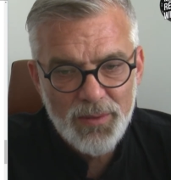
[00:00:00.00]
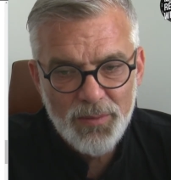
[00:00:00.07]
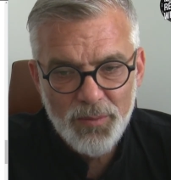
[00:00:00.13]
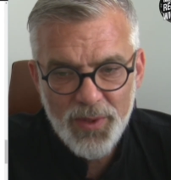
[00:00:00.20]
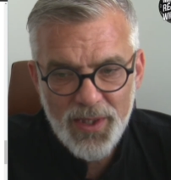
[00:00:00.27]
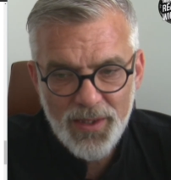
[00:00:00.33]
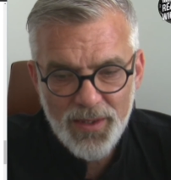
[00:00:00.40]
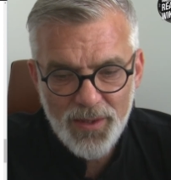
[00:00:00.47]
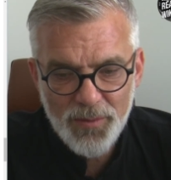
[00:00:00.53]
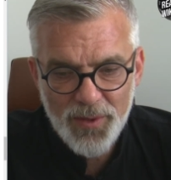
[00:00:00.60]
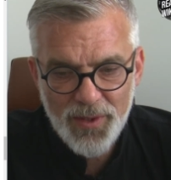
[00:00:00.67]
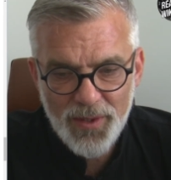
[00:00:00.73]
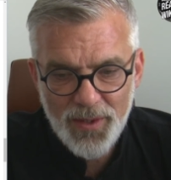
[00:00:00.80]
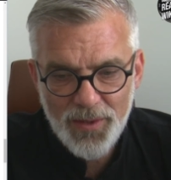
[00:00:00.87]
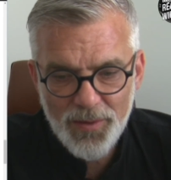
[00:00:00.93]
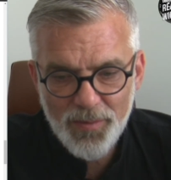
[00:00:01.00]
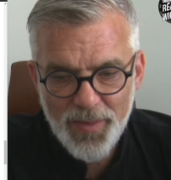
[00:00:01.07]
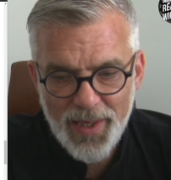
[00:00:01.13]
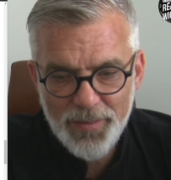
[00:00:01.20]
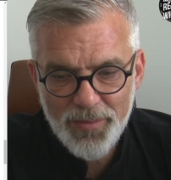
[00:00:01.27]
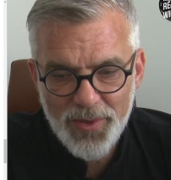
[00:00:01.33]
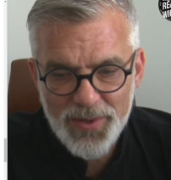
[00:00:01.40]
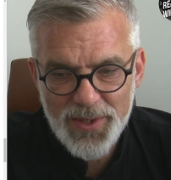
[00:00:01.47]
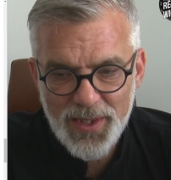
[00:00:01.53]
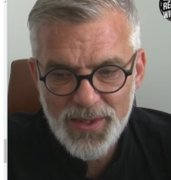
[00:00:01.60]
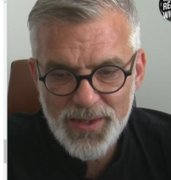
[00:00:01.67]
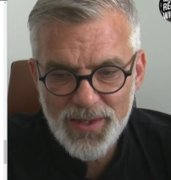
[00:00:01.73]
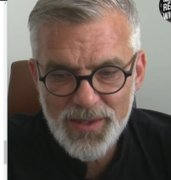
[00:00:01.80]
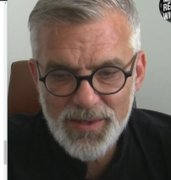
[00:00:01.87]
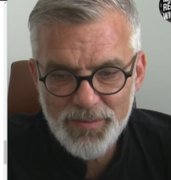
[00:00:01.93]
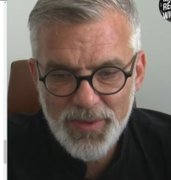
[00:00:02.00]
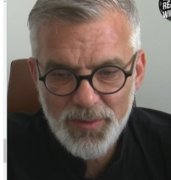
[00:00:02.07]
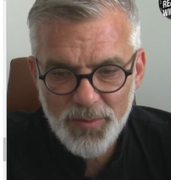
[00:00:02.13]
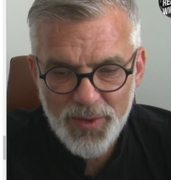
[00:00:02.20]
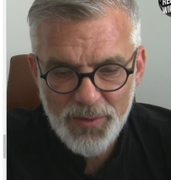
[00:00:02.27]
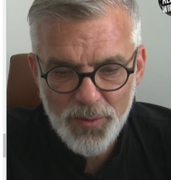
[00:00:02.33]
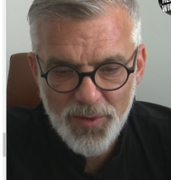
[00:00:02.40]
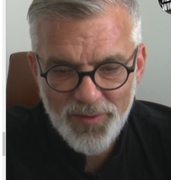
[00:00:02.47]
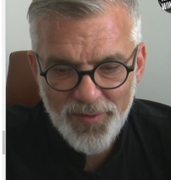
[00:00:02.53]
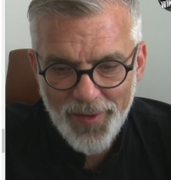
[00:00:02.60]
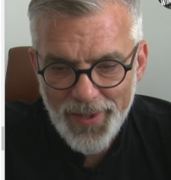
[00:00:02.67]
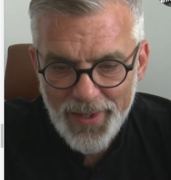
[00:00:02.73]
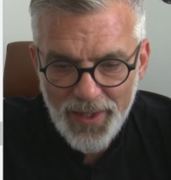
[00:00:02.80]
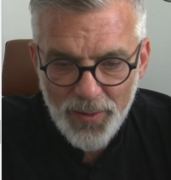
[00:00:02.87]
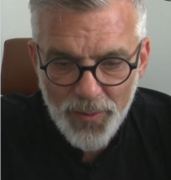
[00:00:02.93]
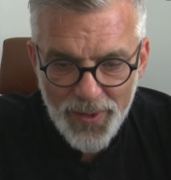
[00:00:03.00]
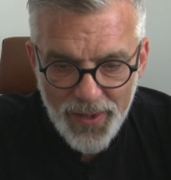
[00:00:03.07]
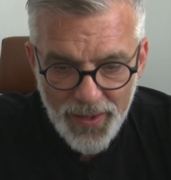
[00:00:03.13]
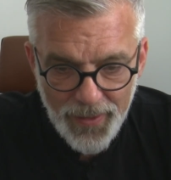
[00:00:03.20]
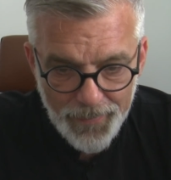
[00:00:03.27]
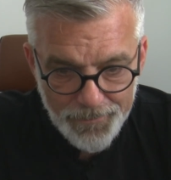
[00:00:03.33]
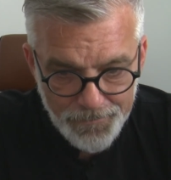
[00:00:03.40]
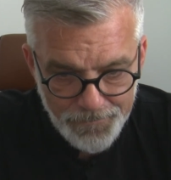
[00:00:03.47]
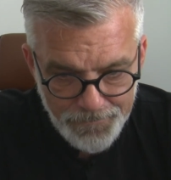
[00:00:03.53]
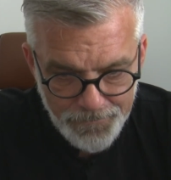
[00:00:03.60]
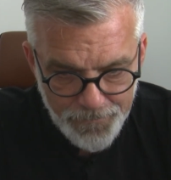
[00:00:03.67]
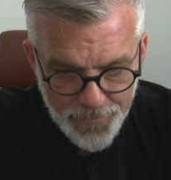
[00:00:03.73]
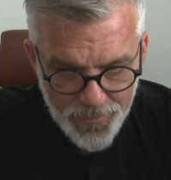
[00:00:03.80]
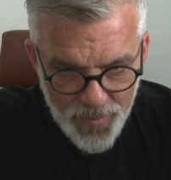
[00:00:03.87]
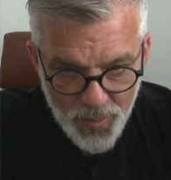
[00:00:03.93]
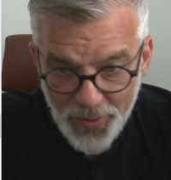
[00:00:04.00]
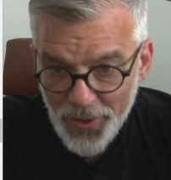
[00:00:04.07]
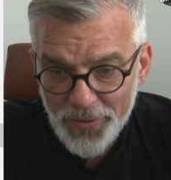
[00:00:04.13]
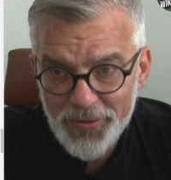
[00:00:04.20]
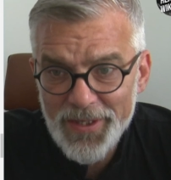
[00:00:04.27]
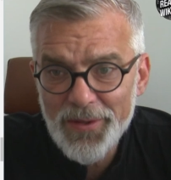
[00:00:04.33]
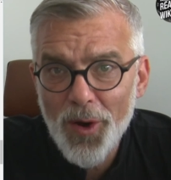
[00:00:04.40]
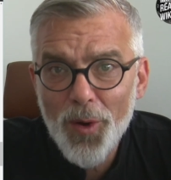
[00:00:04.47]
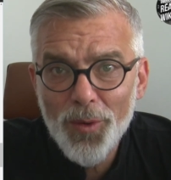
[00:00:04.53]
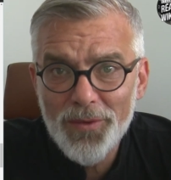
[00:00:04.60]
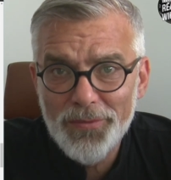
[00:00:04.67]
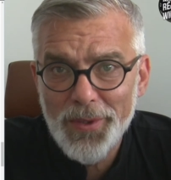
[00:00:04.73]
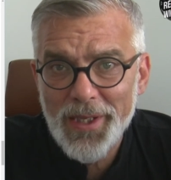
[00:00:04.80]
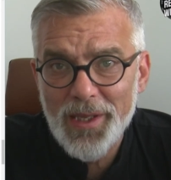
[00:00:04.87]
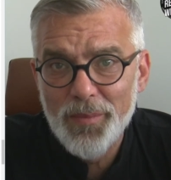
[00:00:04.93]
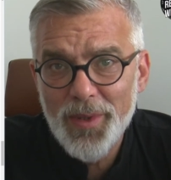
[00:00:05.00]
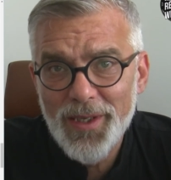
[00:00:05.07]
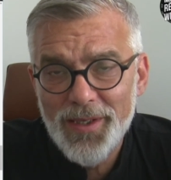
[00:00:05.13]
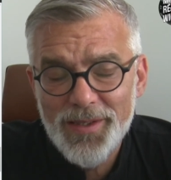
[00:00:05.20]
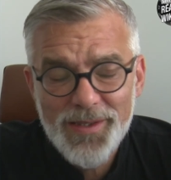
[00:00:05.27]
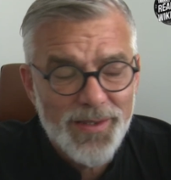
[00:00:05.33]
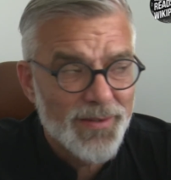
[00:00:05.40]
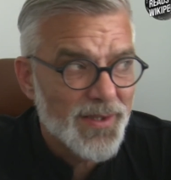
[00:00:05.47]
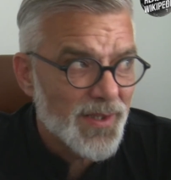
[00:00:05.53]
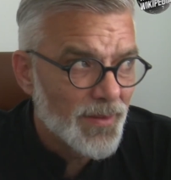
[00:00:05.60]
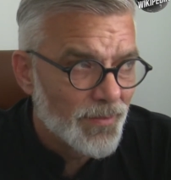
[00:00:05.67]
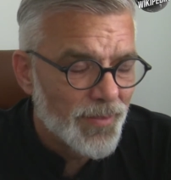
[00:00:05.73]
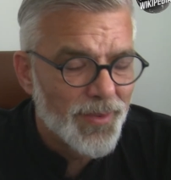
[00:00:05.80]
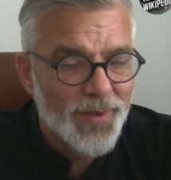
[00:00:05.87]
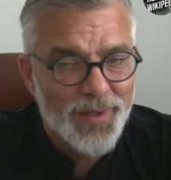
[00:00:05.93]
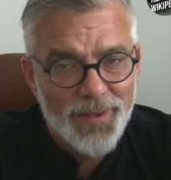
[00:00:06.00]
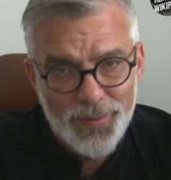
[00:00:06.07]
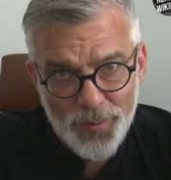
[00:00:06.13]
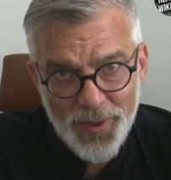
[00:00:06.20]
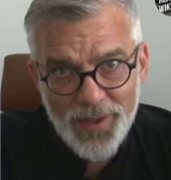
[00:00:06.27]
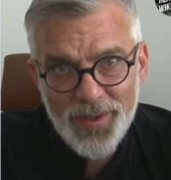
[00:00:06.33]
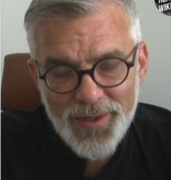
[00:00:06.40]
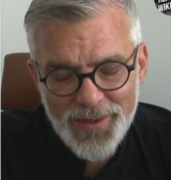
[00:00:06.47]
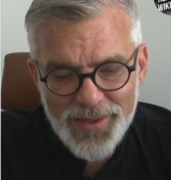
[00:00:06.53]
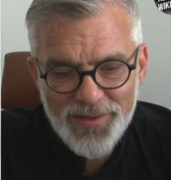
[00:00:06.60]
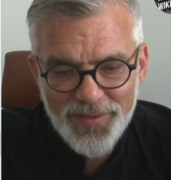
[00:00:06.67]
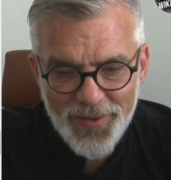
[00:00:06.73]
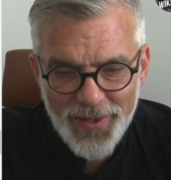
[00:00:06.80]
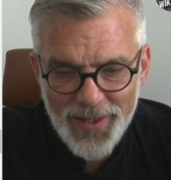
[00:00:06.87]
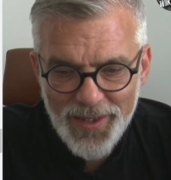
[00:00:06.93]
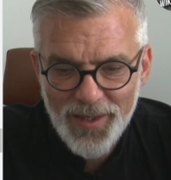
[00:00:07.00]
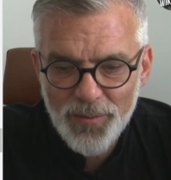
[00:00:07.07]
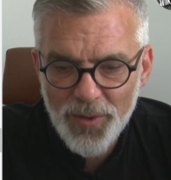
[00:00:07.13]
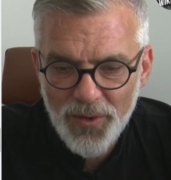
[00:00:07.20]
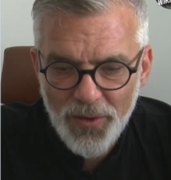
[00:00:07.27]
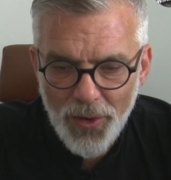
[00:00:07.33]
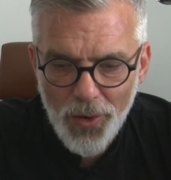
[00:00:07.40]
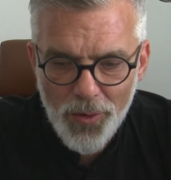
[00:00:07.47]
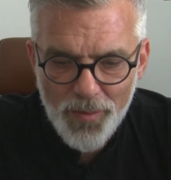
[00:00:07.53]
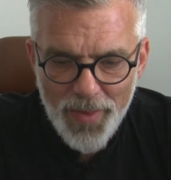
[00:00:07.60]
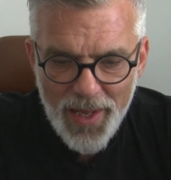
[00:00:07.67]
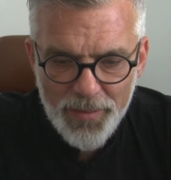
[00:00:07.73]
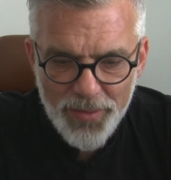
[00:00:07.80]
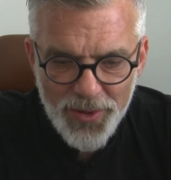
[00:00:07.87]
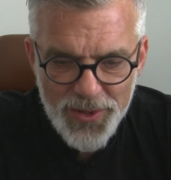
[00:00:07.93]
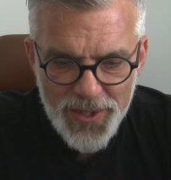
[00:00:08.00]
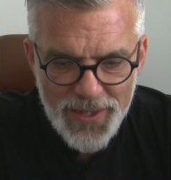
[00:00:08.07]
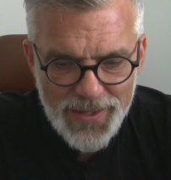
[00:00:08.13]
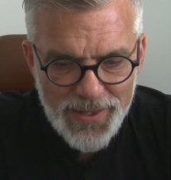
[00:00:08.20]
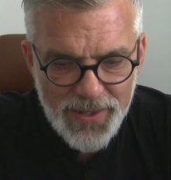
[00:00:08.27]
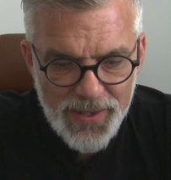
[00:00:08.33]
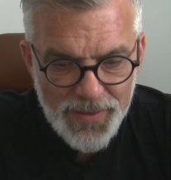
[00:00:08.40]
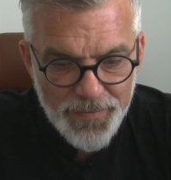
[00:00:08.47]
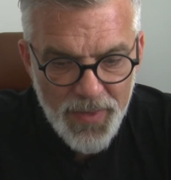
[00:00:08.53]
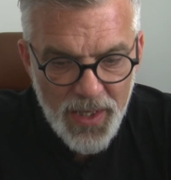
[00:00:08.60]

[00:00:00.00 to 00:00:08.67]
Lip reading: We don't know what the Long Bet Project is, but we will find out one day. We're going to read the whole of Wikipedia, so at some point we are going to find out what the Long Bet Project is.